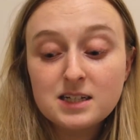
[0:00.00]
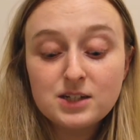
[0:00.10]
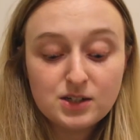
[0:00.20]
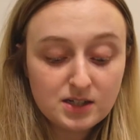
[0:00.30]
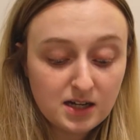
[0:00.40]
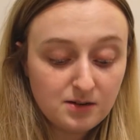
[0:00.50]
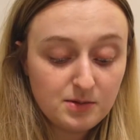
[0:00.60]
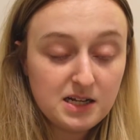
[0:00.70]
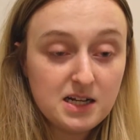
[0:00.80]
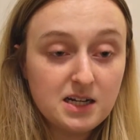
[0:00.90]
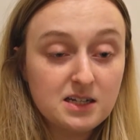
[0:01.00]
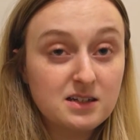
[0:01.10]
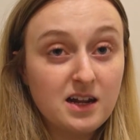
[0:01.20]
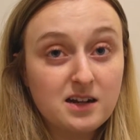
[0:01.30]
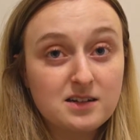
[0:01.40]
Just kind of been eating
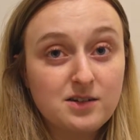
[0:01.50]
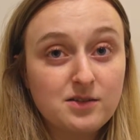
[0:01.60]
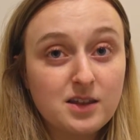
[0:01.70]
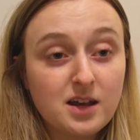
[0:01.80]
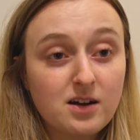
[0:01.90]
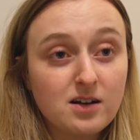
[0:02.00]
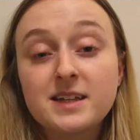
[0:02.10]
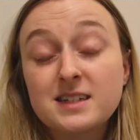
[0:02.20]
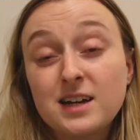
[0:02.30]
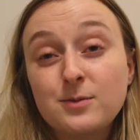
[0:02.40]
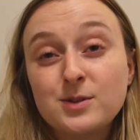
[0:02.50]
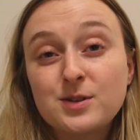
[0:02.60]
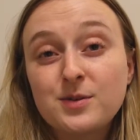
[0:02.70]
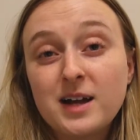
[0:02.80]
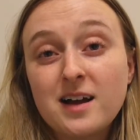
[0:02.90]
snacks here and there. That's kind of what's
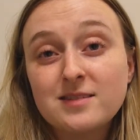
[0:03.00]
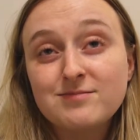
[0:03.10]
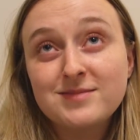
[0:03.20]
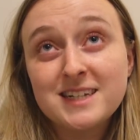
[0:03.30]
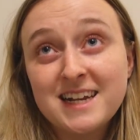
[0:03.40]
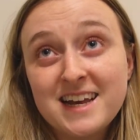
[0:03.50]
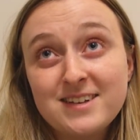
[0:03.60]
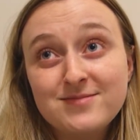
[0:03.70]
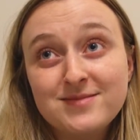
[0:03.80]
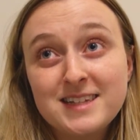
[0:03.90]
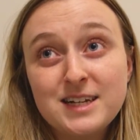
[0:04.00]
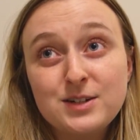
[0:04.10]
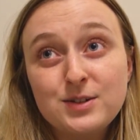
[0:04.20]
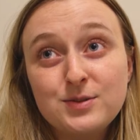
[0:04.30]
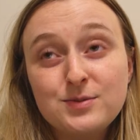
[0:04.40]
going on today. Day
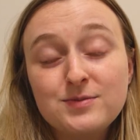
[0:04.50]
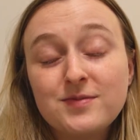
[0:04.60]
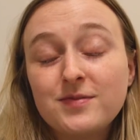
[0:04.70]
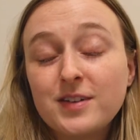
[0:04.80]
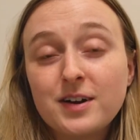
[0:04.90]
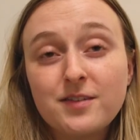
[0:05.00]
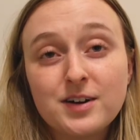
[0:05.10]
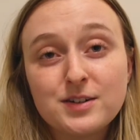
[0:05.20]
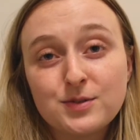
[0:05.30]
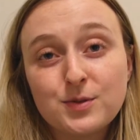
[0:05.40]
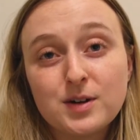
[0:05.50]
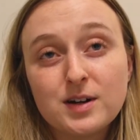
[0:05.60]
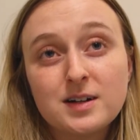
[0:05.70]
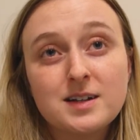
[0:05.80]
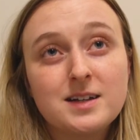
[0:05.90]
2, very, very
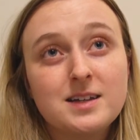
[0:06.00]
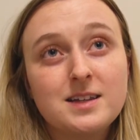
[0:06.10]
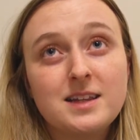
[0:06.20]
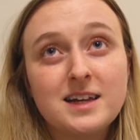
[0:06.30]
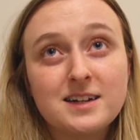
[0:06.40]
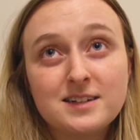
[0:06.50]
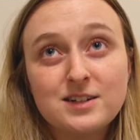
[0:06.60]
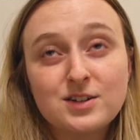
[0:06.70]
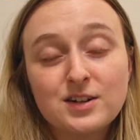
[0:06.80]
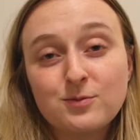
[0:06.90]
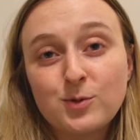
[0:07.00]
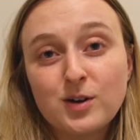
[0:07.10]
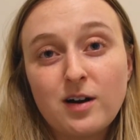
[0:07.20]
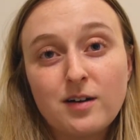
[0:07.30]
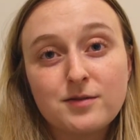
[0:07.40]
sore. The anesthesia has worn
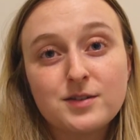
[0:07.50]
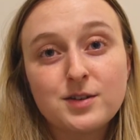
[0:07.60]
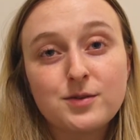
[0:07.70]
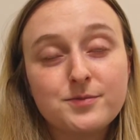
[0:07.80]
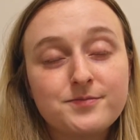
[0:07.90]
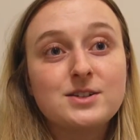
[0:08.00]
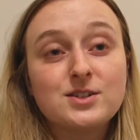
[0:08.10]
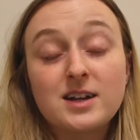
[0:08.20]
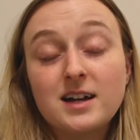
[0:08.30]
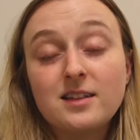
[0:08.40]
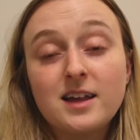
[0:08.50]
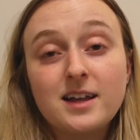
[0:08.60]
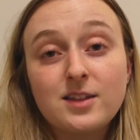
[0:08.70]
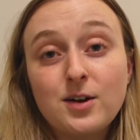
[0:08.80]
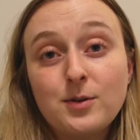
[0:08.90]
off, so just kind of
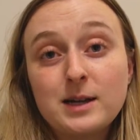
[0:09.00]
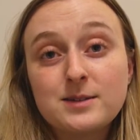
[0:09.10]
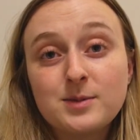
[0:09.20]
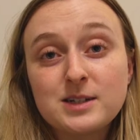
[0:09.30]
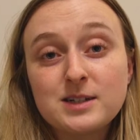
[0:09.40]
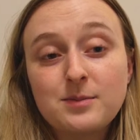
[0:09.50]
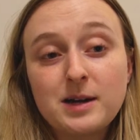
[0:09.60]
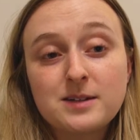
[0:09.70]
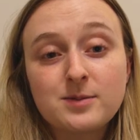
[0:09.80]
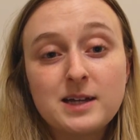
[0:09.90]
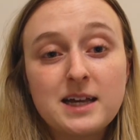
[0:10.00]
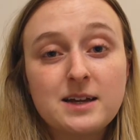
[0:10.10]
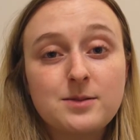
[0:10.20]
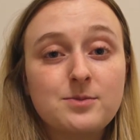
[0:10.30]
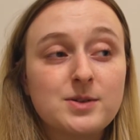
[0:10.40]
laying low as much as I possibly
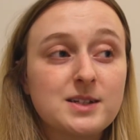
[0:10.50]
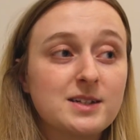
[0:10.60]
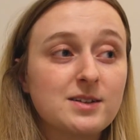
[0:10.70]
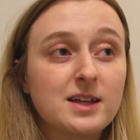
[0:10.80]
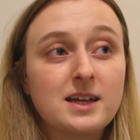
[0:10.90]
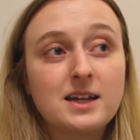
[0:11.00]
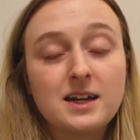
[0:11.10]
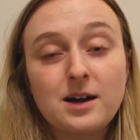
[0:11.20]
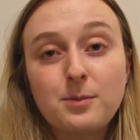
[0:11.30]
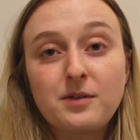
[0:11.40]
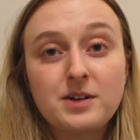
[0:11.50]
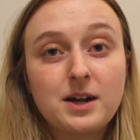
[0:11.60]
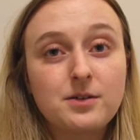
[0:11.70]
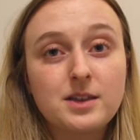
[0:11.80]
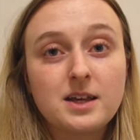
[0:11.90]
can, but still like getting up every
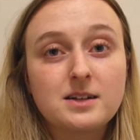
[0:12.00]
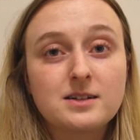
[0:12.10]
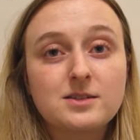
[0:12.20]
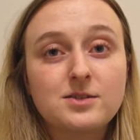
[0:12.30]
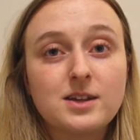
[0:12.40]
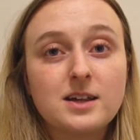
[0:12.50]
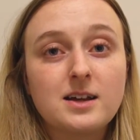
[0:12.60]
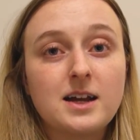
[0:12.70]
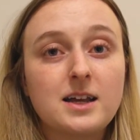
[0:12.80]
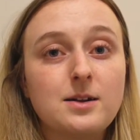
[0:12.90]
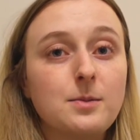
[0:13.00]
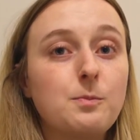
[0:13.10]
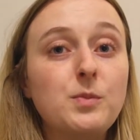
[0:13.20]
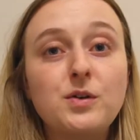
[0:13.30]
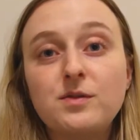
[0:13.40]
now and then so that I can
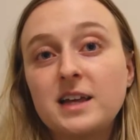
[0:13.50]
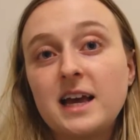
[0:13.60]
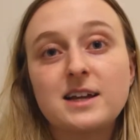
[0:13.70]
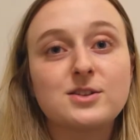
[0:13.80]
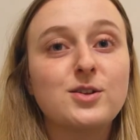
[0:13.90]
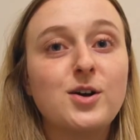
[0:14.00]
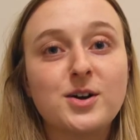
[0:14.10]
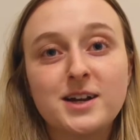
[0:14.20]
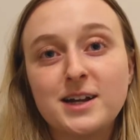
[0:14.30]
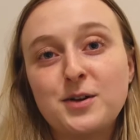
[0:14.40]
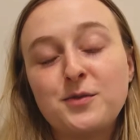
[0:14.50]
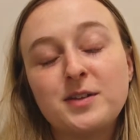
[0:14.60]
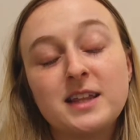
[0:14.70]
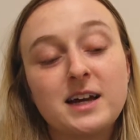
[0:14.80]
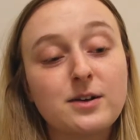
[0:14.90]
move the gas along, and
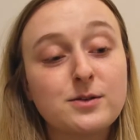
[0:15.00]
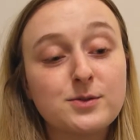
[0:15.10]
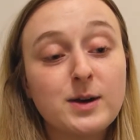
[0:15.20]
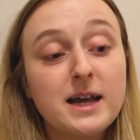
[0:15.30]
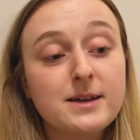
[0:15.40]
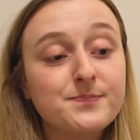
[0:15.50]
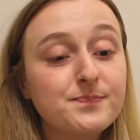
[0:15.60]
hopefully that goes away.